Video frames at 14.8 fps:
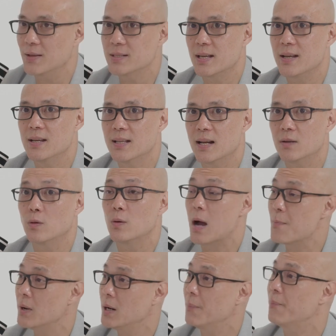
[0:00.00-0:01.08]
saying that, look, I'm
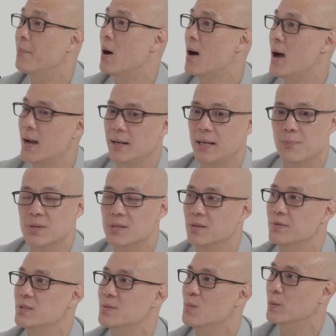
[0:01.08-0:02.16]
going to buy, get myself
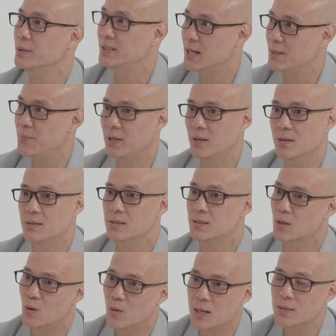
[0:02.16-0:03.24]
into more debt because, you
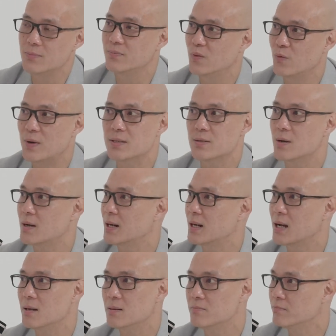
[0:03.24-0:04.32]
know what, the rates are not going to
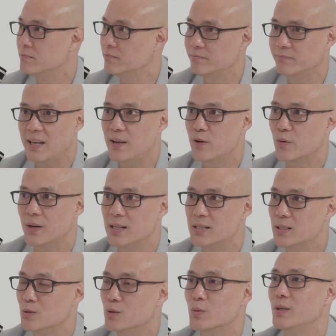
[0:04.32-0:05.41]
increase
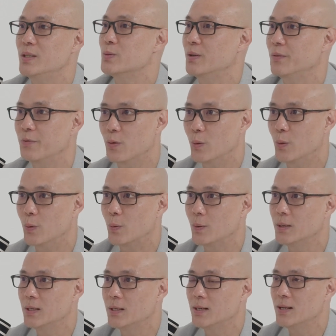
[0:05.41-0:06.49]
till 2024.
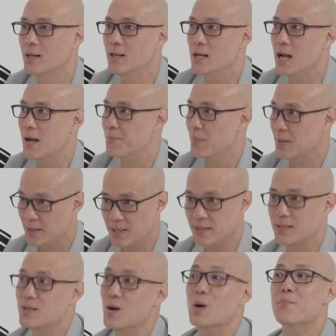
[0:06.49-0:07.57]
And this
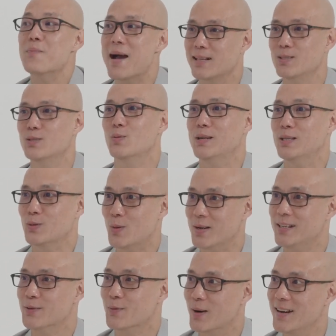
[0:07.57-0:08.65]
is going back to
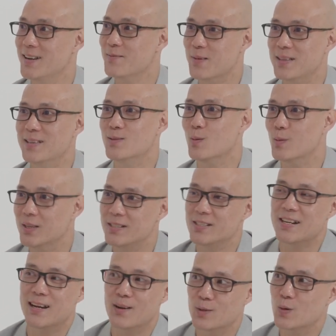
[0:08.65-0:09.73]
2020, right? When there's all this
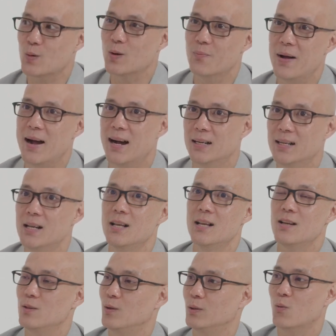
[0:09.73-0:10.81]
chatter talking about,
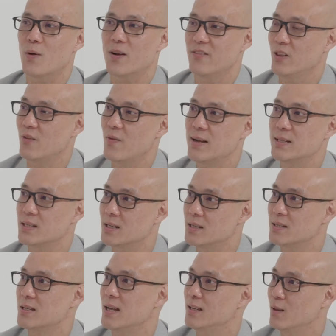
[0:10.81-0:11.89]
look, the rates are going to
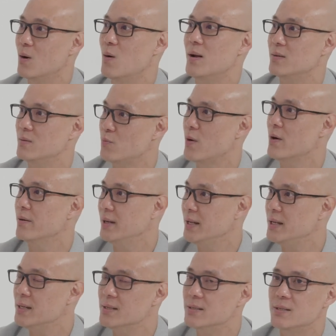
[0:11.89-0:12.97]
stay low at where it
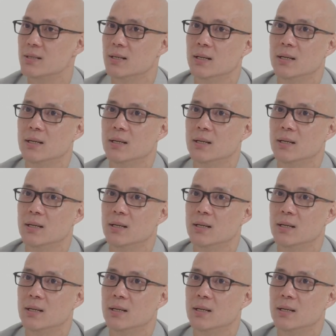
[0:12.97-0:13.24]
is.